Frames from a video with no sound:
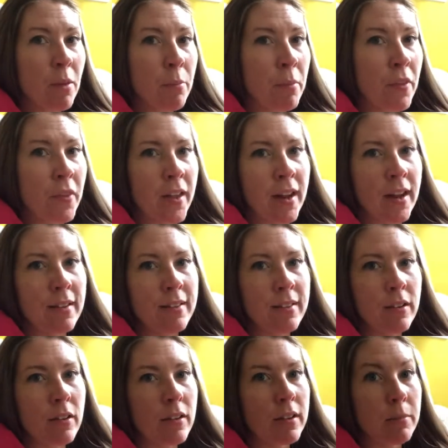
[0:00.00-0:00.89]
But then as
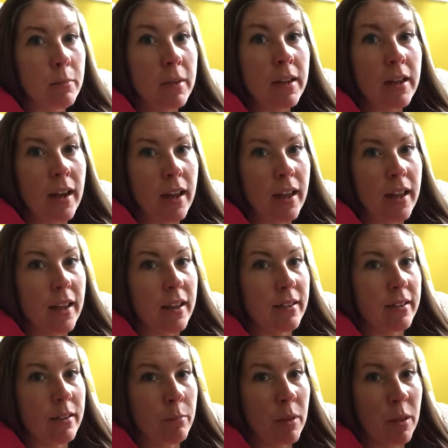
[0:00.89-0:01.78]
soon as midnight
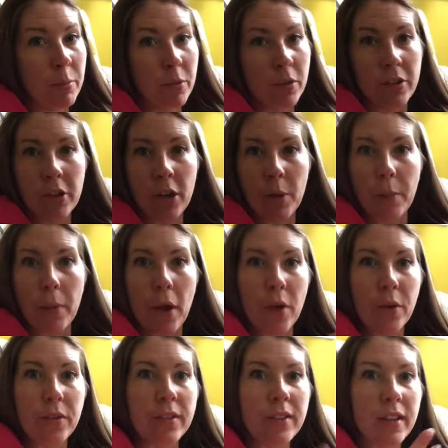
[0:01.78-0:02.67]
hits and people start
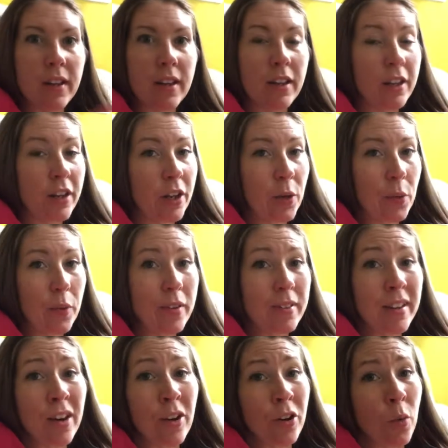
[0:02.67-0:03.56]
posting, you know,
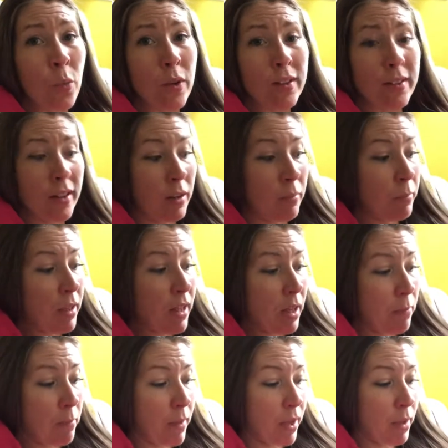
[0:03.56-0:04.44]
because I don't know what's going to
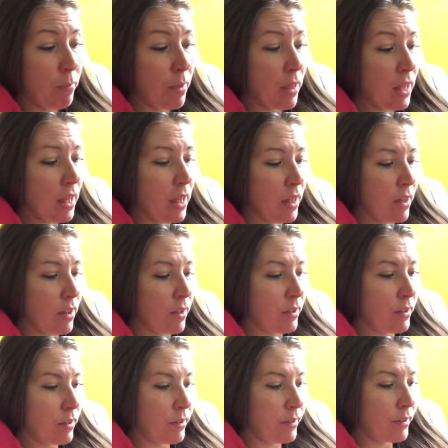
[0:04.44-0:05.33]
be. It might be
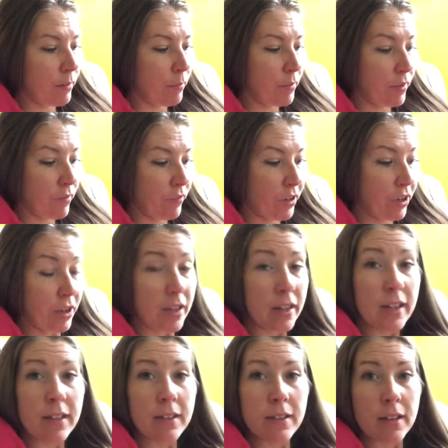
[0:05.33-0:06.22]
something very
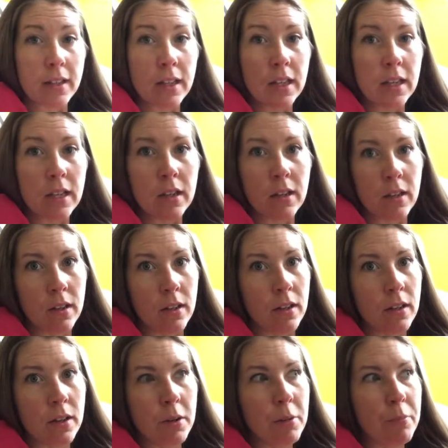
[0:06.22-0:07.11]
easy.
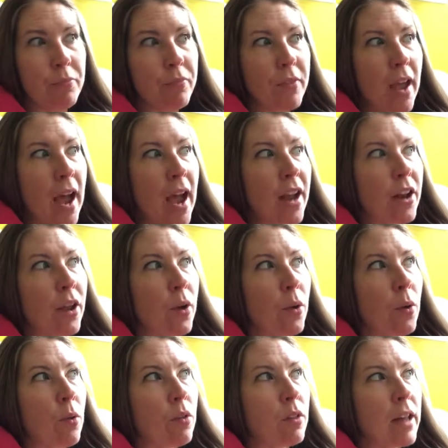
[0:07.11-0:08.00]
I
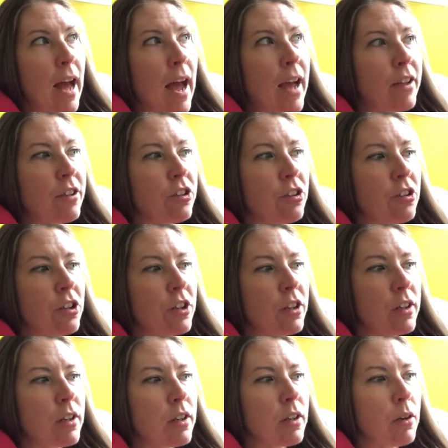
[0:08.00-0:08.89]
know last
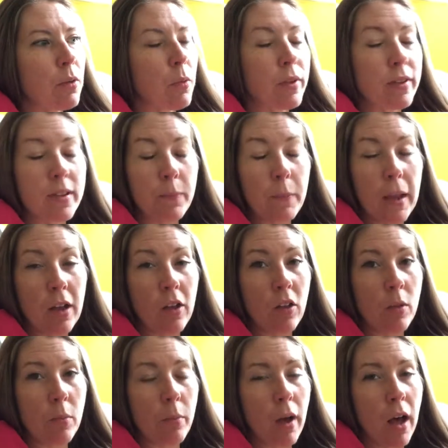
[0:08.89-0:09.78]
year with
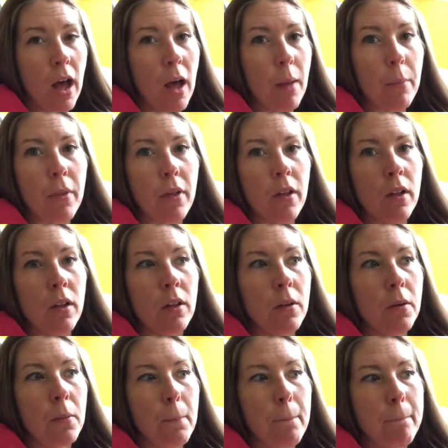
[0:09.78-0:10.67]
Speckle and Pop,
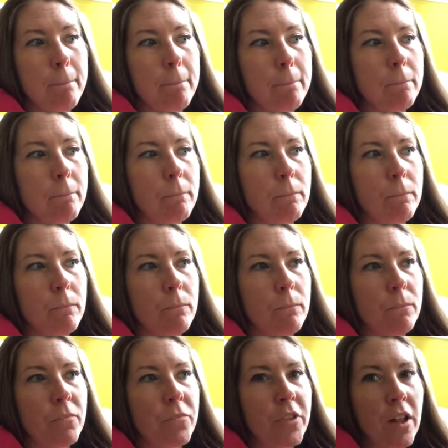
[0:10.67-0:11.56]

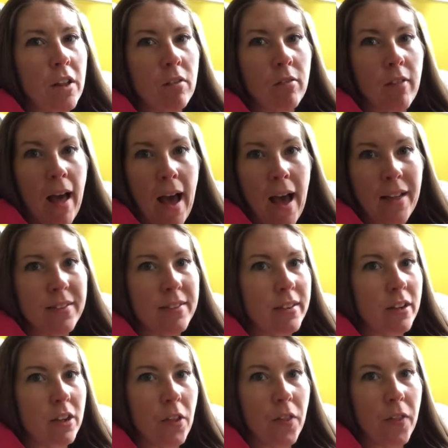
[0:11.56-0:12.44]
the
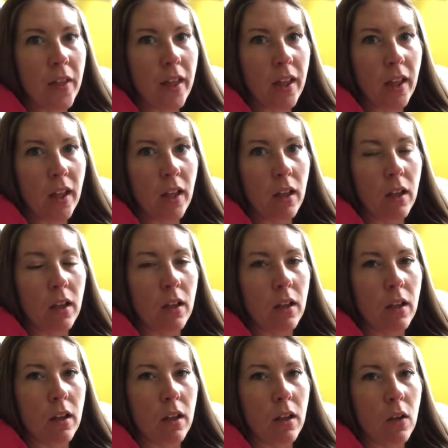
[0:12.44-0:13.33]
last little thing
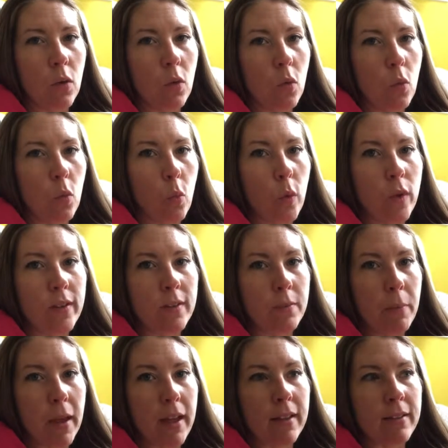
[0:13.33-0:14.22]
was
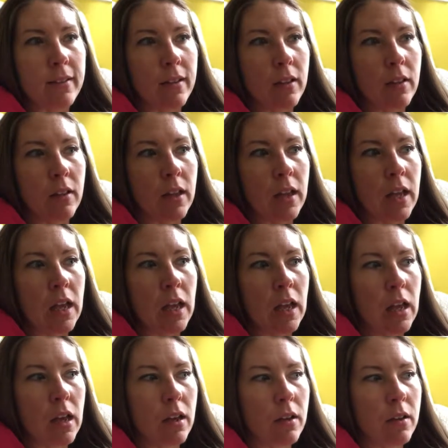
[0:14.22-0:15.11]

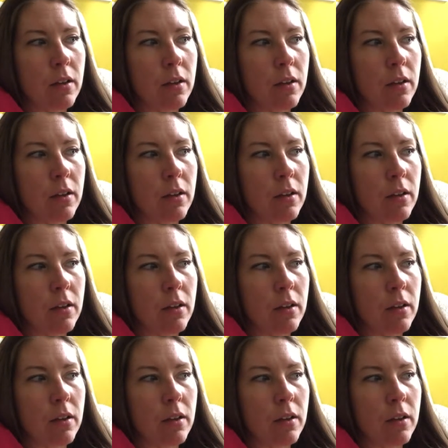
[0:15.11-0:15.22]
basically